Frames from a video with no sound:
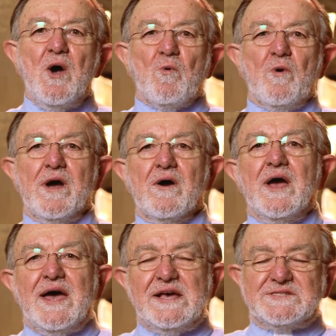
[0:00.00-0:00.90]
where
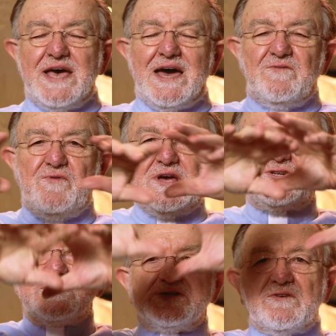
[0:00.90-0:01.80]
he's had
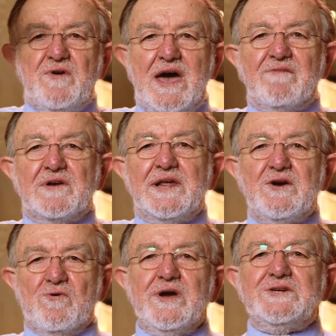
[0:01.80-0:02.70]
visions of heavenly
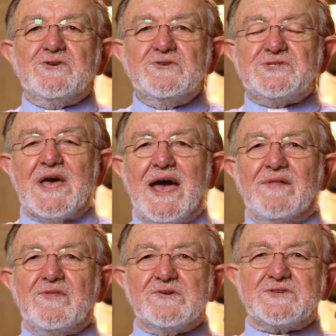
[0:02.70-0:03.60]
creatures,
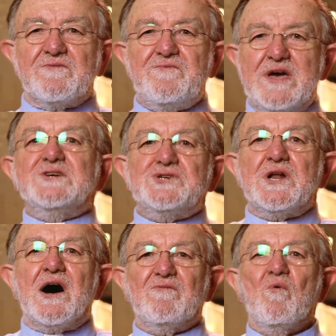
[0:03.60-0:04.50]
and there's a vision
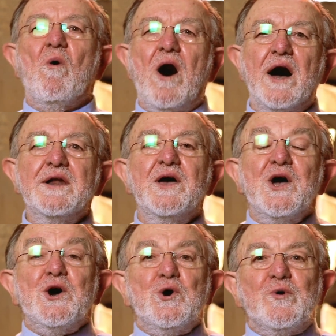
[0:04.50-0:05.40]
of one
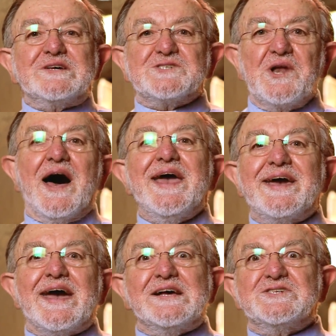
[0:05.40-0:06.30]
who is like
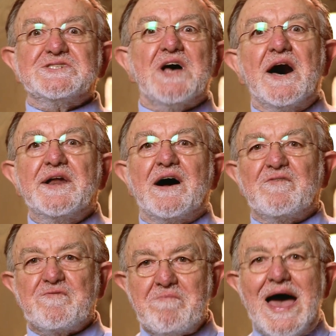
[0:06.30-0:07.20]
a son
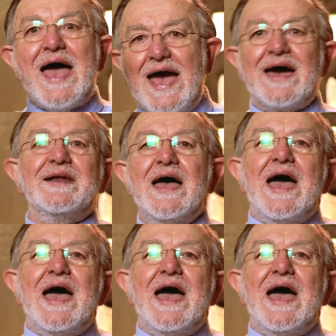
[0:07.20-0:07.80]
of man,